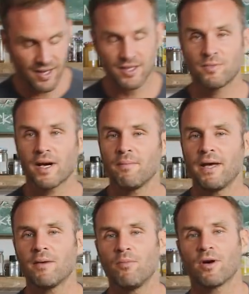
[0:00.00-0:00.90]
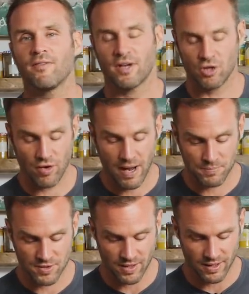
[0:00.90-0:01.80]
Because we're gonna make it more of a
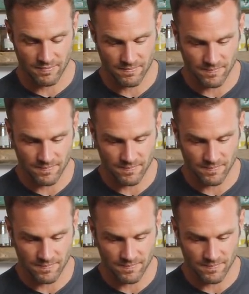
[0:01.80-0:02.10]
crepe style.